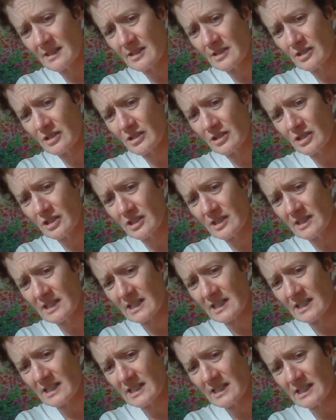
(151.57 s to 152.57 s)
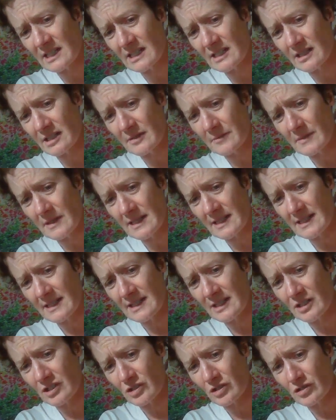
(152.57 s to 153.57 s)
surgeon's actually done an
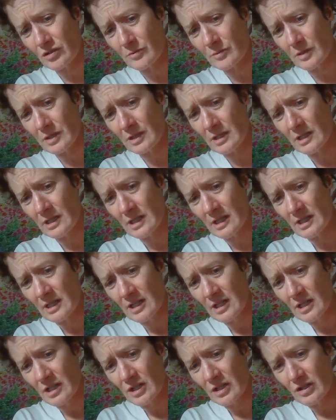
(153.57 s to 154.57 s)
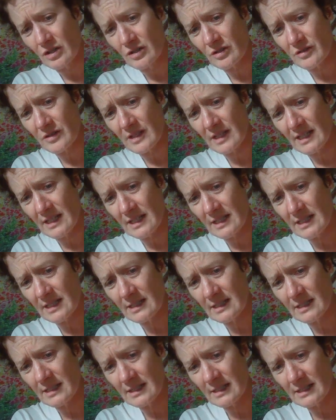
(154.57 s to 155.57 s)
amazing job on
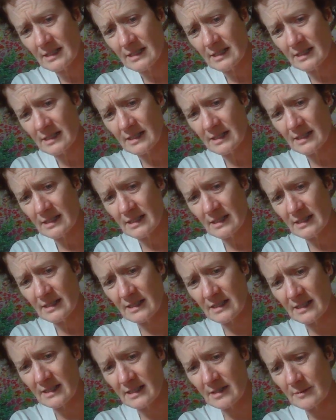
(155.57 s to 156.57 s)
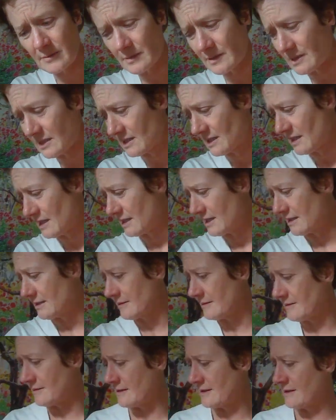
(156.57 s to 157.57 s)
that. That's a bit there.
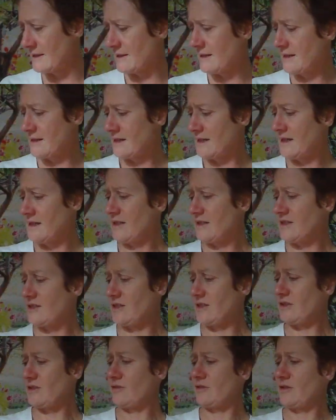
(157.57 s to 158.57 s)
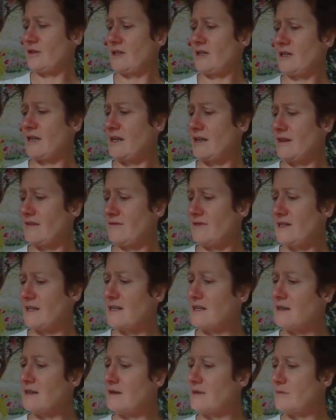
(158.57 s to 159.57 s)
So I have
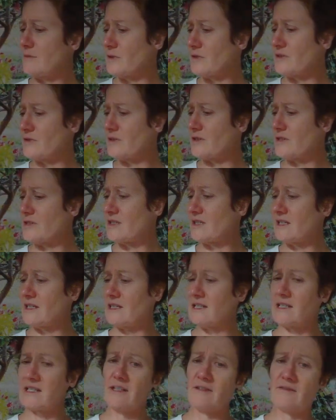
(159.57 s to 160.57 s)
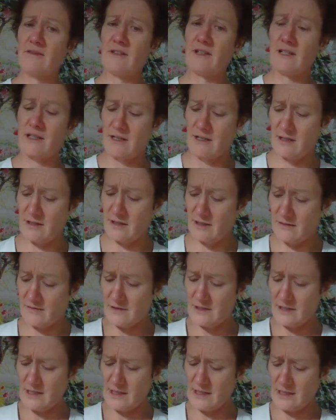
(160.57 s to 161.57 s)
a Boston Scientific
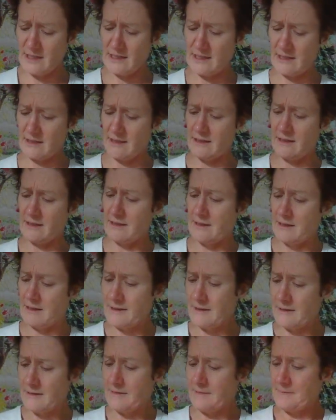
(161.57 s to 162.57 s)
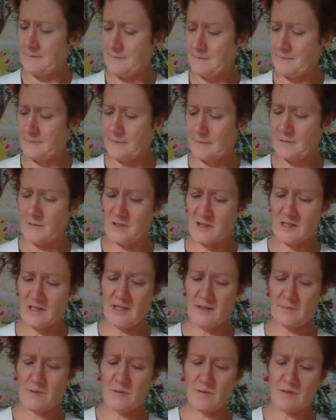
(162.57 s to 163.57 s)
device which
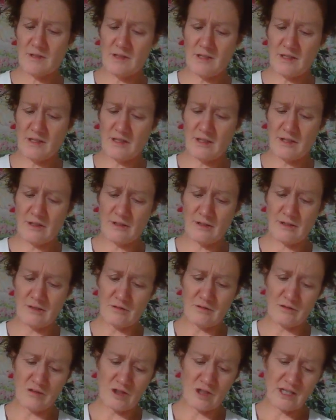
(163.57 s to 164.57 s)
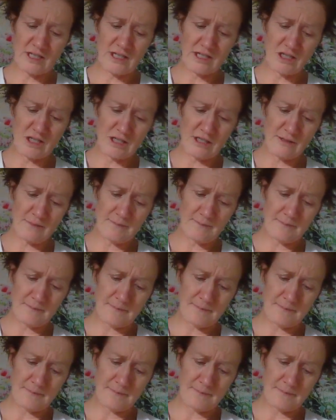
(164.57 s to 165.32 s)
comes with its own little charger.